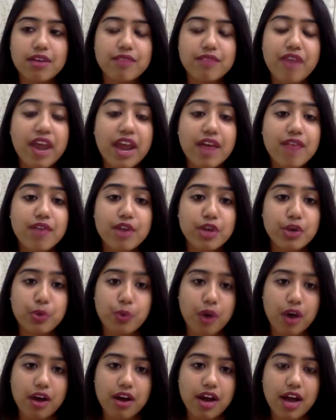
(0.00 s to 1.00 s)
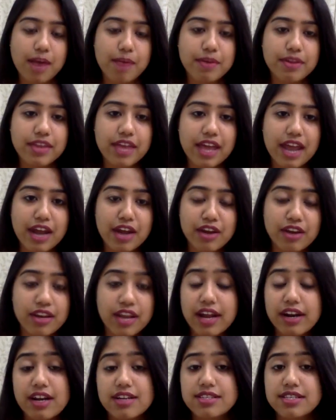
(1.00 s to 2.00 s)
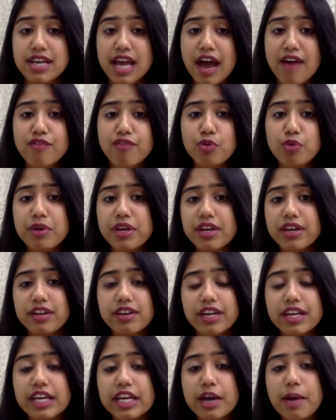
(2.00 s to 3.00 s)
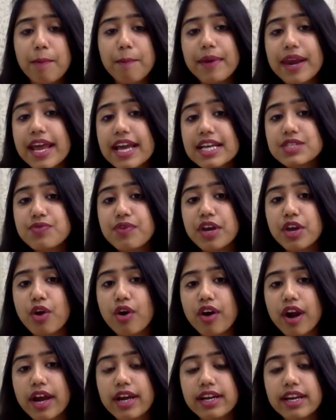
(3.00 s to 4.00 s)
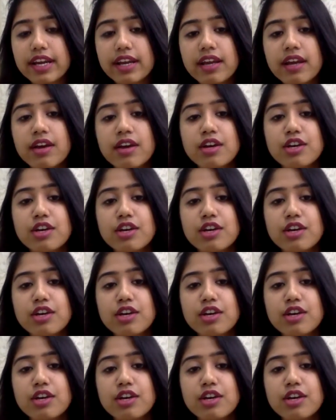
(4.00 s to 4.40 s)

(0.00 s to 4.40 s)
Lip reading: wherever you are. I mean, there doesn't have to be really a place where you're writing.